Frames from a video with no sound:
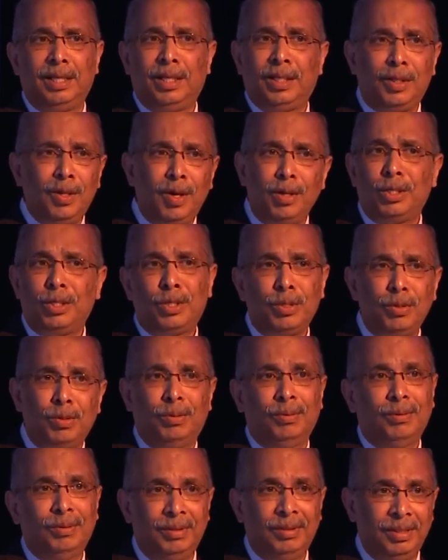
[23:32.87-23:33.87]
Not
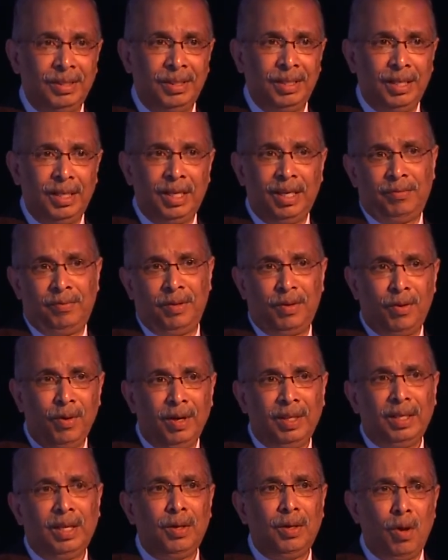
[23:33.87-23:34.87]
true. If you go
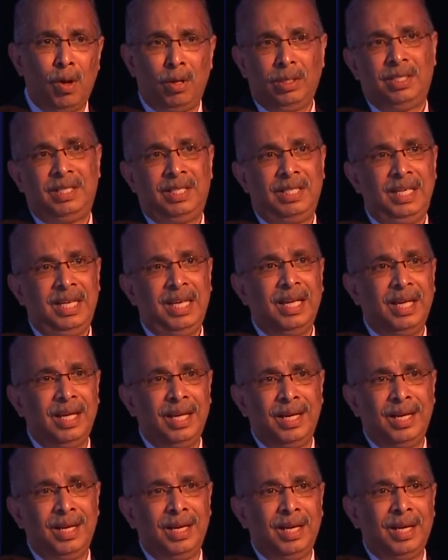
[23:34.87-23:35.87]
to the North Sea,
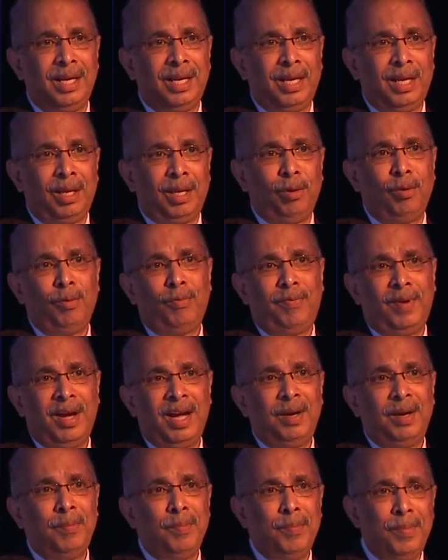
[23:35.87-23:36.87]
you
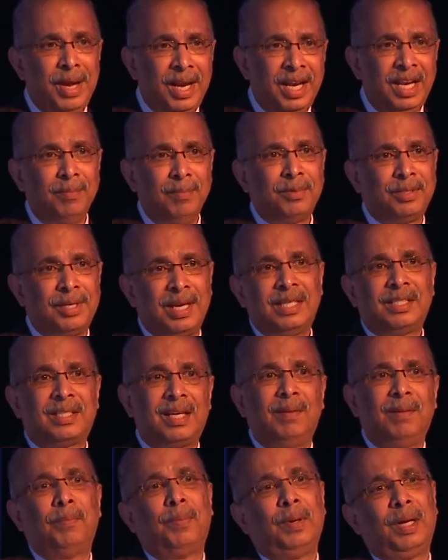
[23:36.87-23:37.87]
find medium-sized
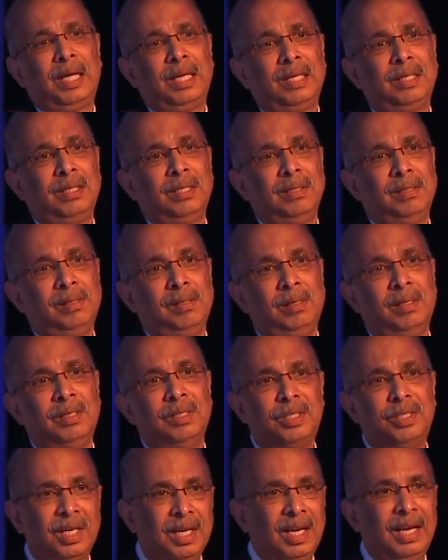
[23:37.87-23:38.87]
companies
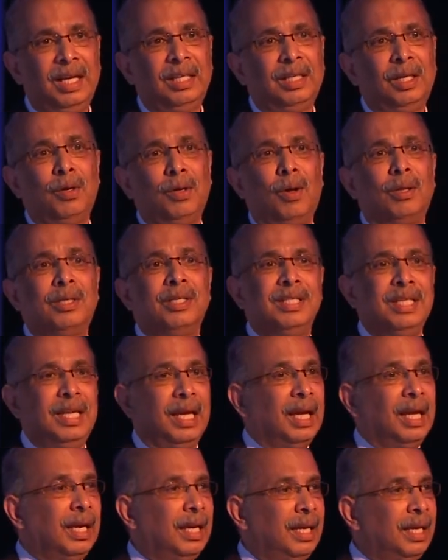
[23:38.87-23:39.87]
drilling in the North Sea.